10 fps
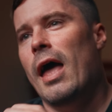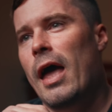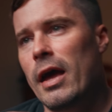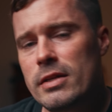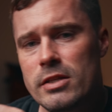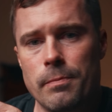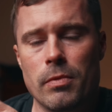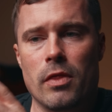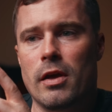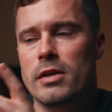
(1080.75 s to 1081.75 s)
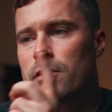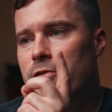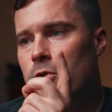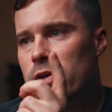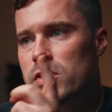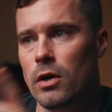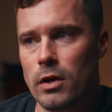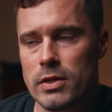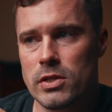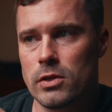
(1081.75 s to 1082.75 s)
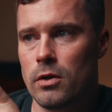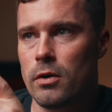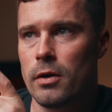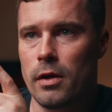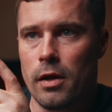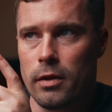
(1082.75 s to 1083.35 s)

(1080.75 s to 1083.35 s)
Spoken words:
And there's of course also